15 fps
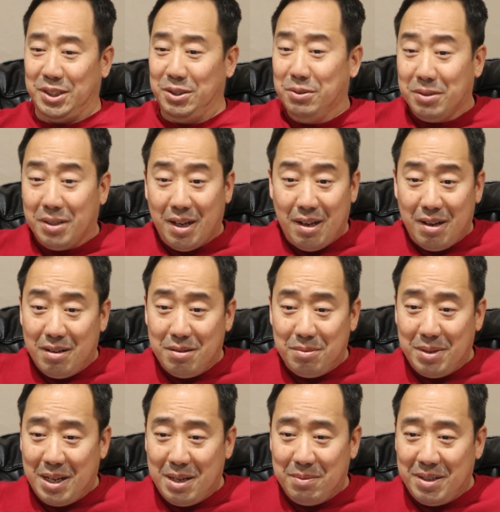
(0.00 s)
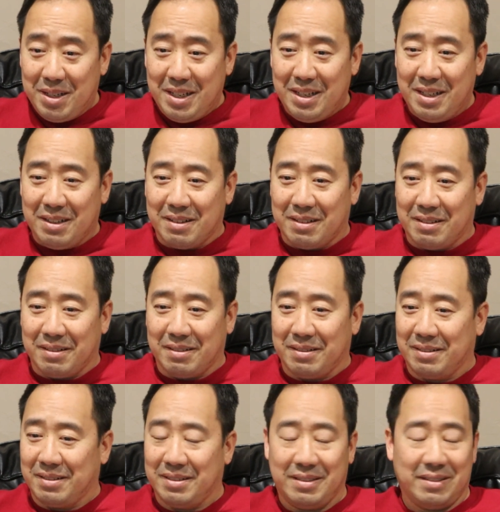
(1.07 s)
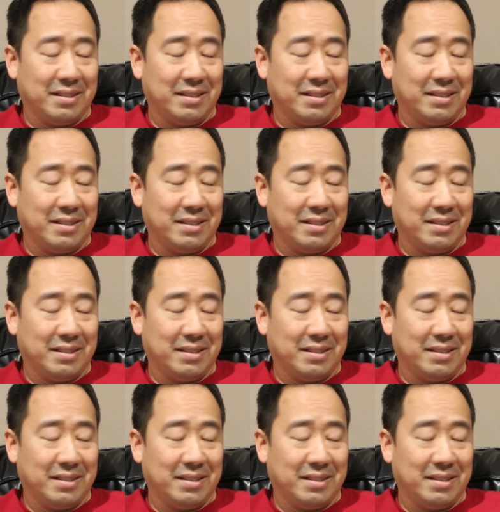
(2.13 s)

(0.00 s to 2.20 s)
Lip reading: Yugo maybe, or,